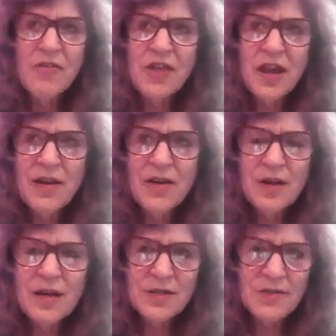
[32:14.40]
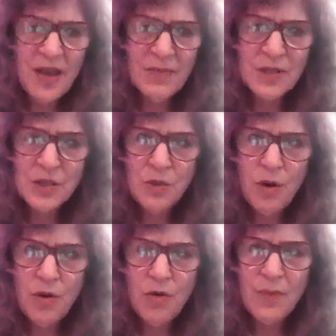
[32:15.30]
there is a famous
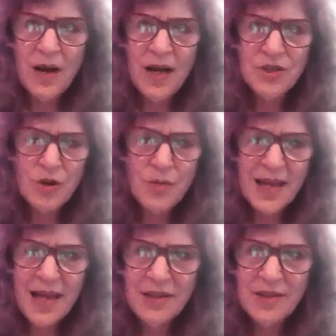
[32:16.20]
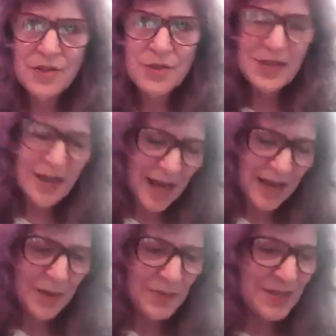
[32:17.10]
quote by Joe McCannon, who used to
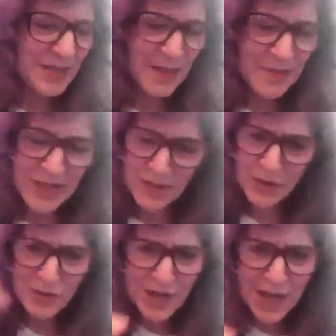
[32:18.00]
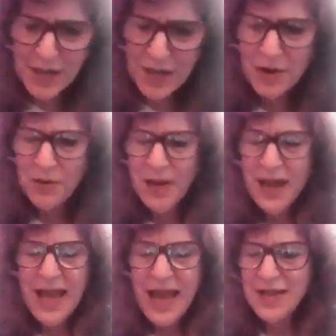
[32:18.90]
head up CMS a long time ago,
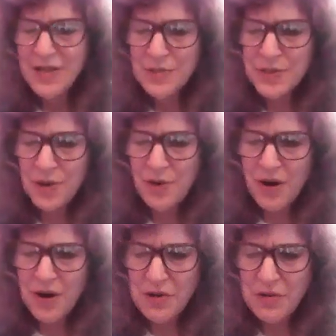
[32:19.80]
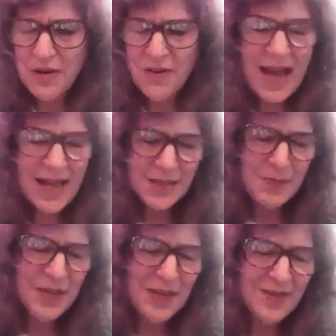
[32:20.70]
and he used to argue there has
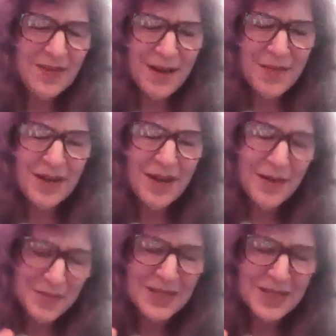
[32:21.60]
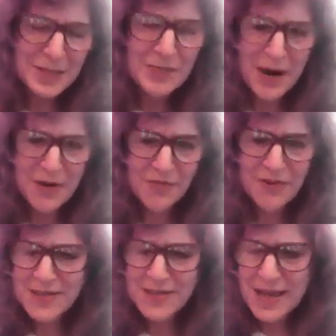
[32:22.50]
to be, this is a
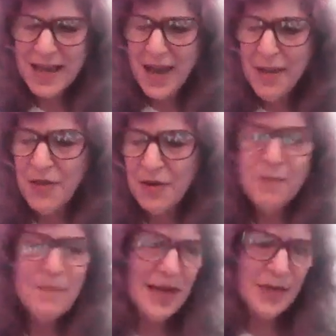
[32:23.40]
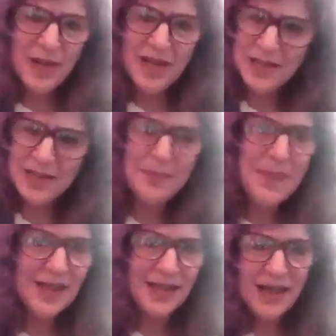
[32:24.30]
paraphrase, there are many ways to
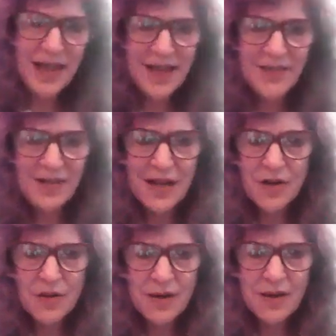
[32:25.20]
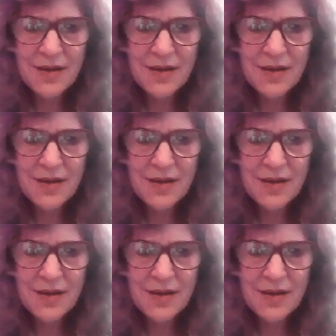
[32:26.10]
many, and there